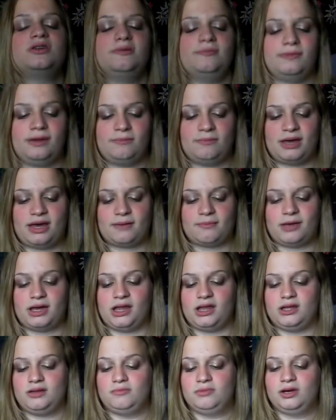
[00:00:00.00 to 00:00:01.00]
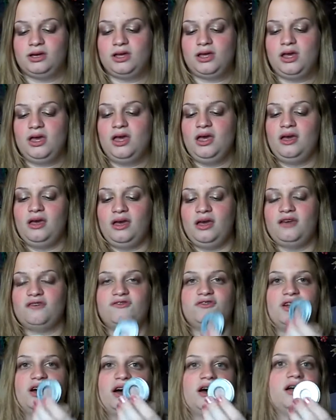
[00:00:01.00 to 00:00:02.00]
it in my MAC palette, but
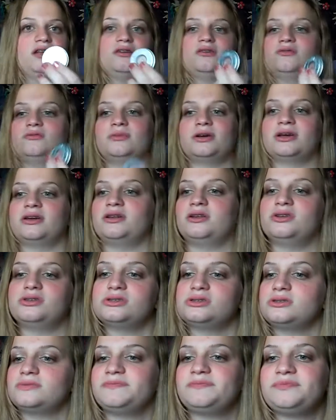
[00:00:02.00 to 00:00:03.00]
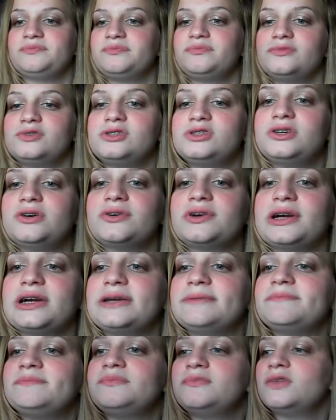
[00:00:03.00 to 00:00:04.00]
if not, oh my goodness, so
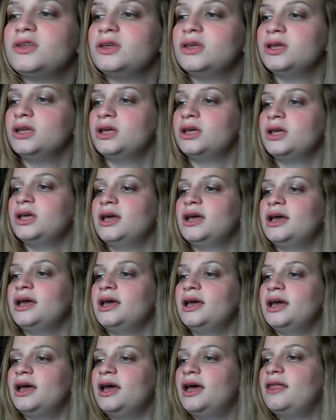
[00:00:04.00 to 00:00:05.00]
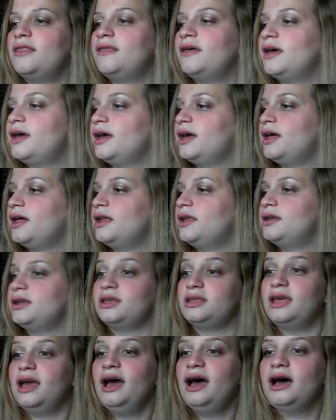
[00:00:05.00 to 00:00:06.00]
great. And then,
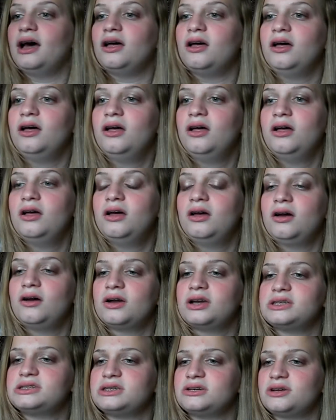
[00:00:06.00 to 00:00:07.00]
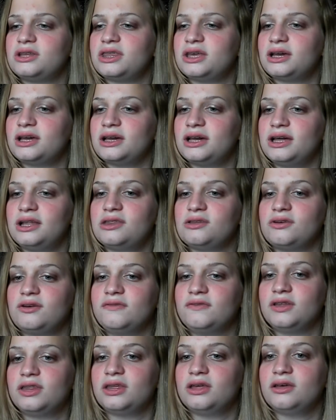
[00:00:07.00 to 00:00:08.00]
yeah. Okay, so I think I got through
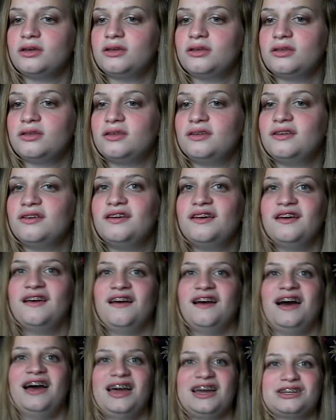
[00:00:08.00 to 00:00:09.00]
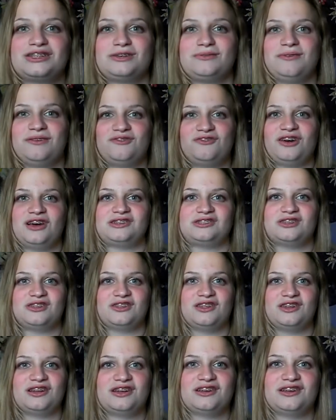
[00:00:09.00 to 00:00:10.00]
everything. I actually went faster
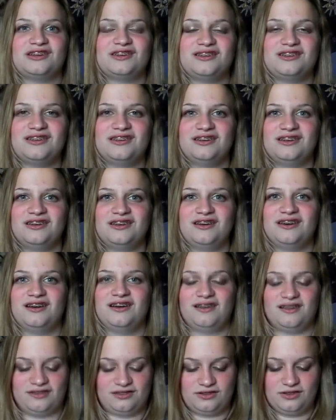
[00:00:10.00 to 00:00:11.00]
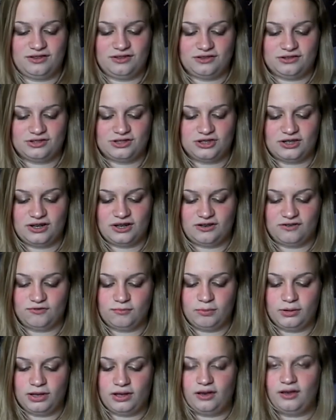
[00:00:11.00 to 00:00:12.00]
than I uh, should
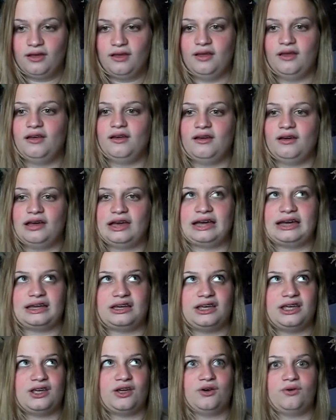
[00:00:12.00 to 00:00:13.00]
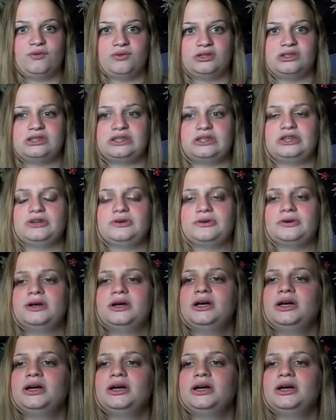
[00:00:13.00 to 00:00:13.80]
have, but I gotta get going, so